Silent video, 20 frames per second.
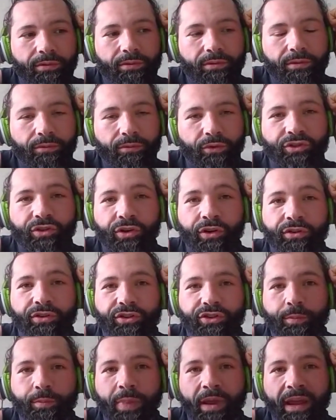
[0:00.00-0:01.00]
return to
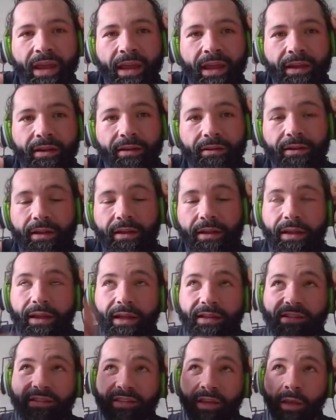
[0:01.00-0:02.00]
Japan
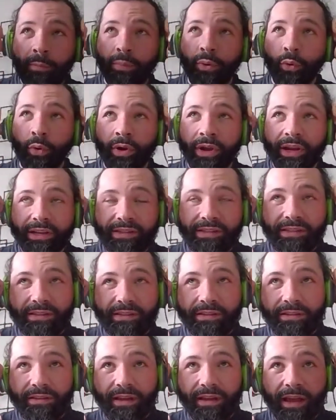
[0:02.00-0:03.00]
at some point
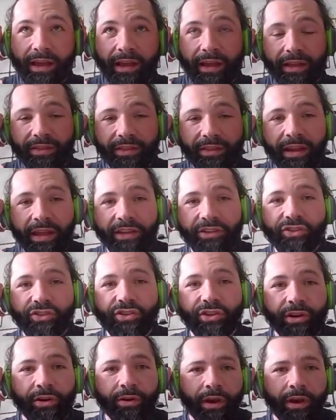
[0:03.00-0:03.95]
in the next year.